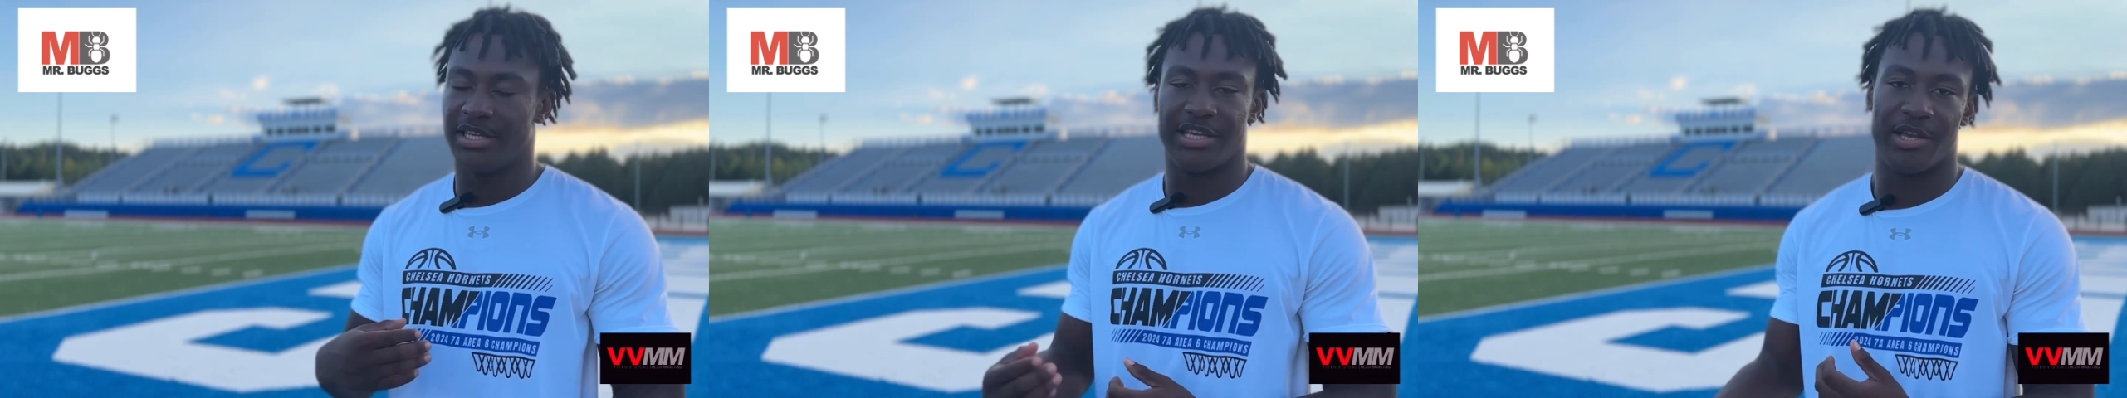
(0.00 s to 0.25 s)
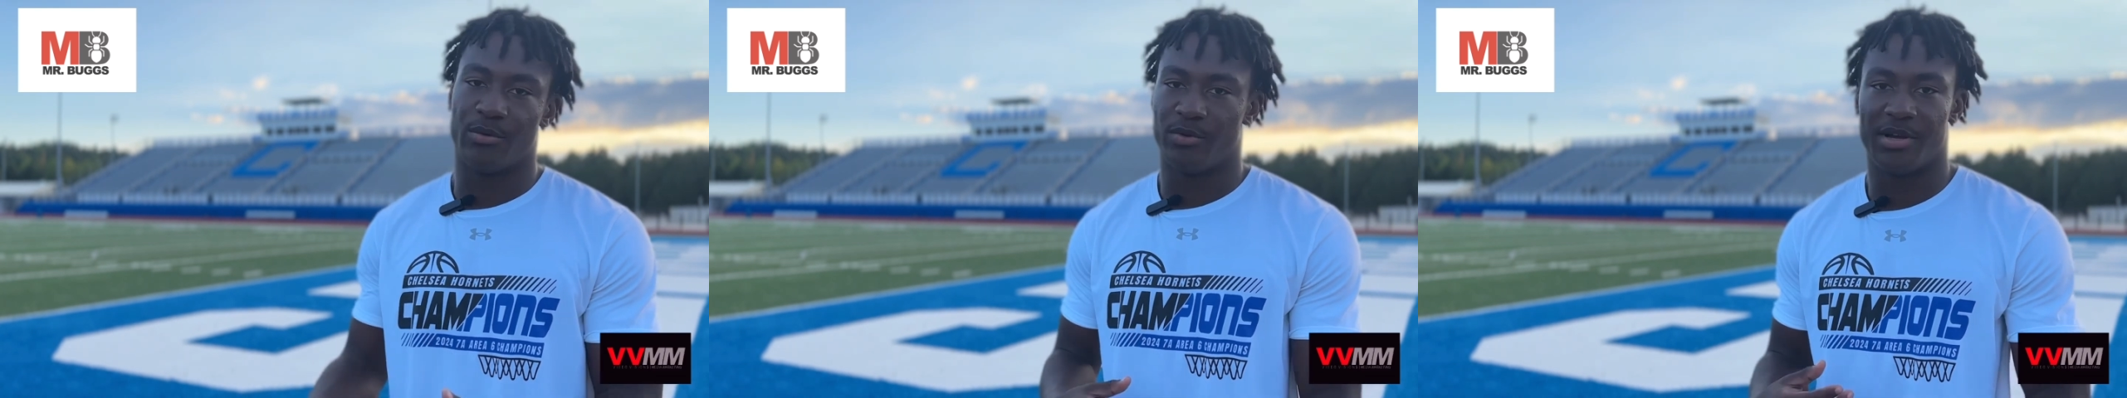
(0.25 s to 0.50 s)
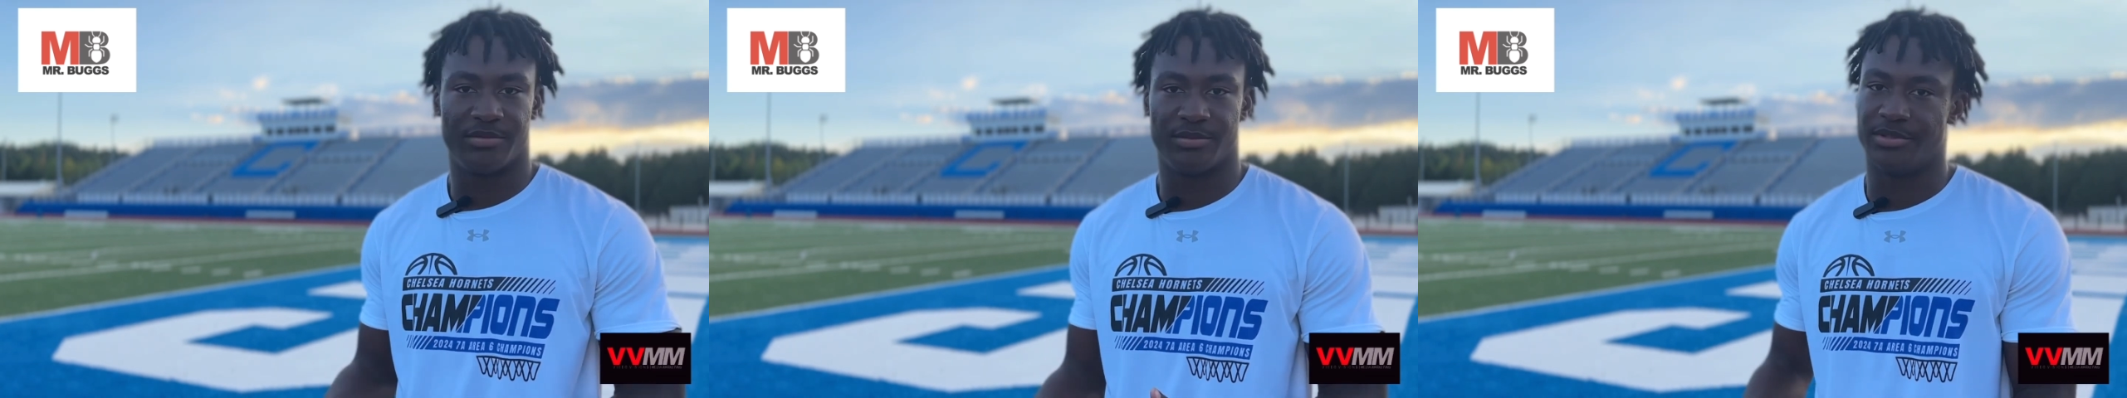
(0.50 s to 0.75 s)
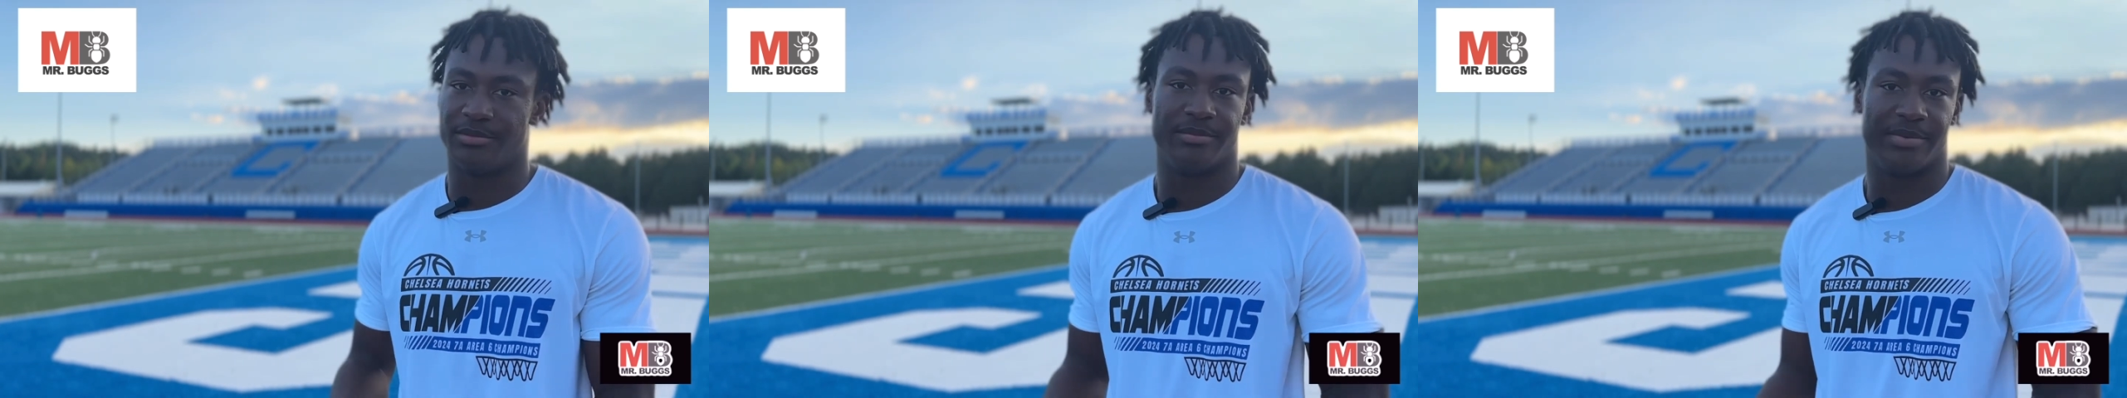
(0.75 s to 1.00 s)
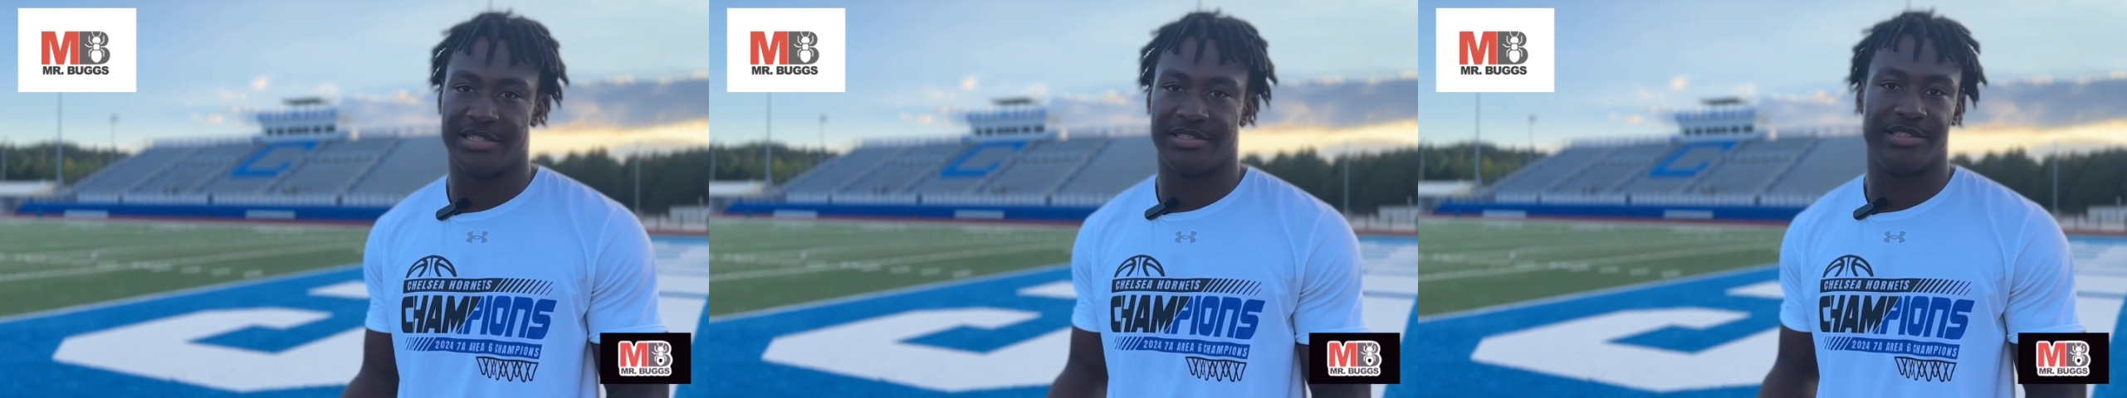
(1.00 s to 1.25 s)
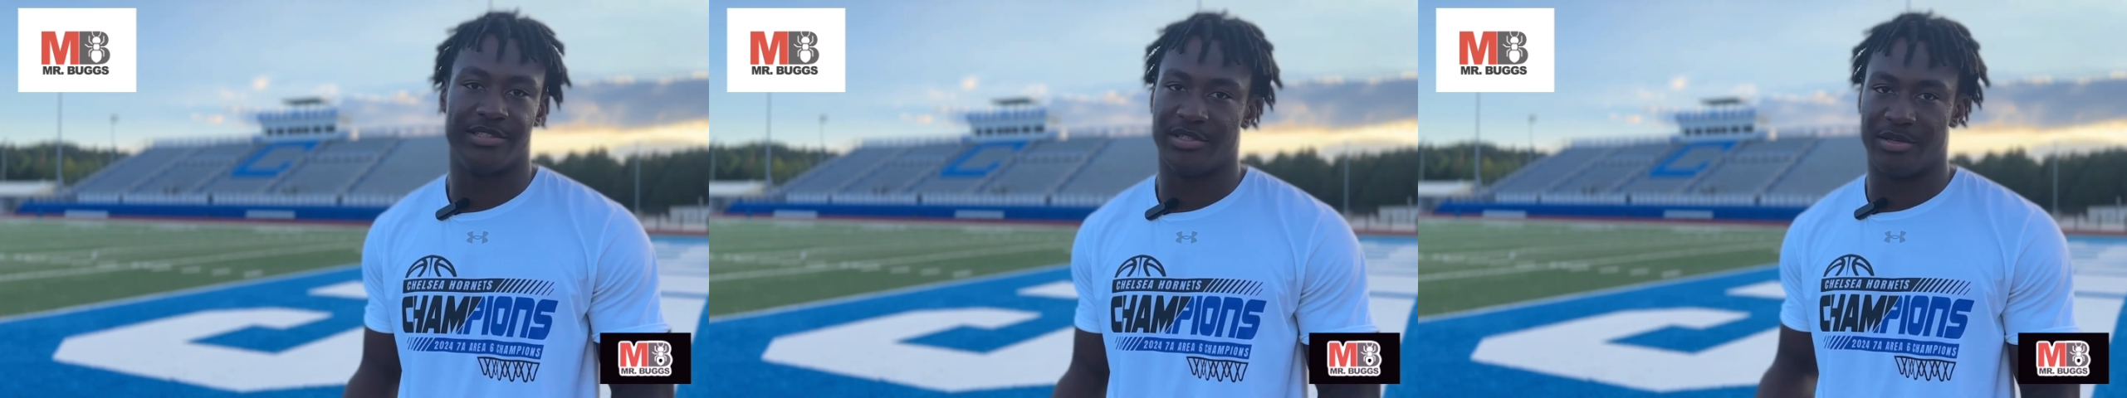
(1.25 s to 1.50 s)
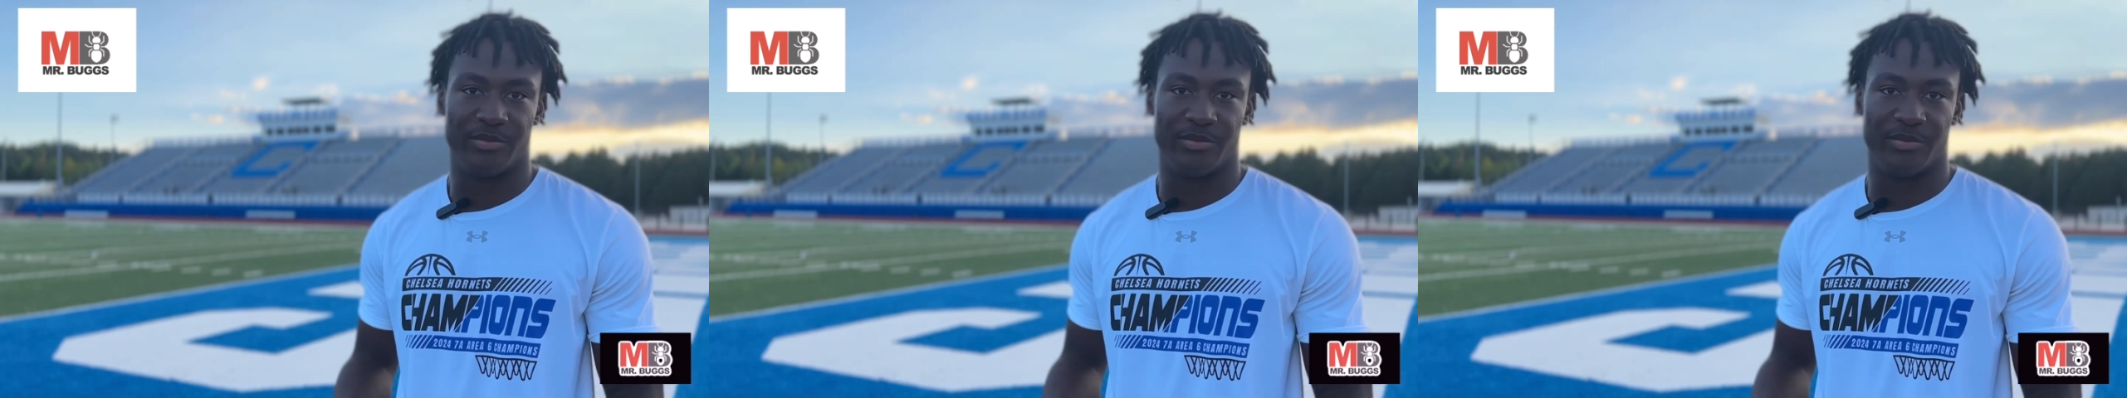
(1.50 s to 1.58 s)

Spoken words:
getting reps with them, basically,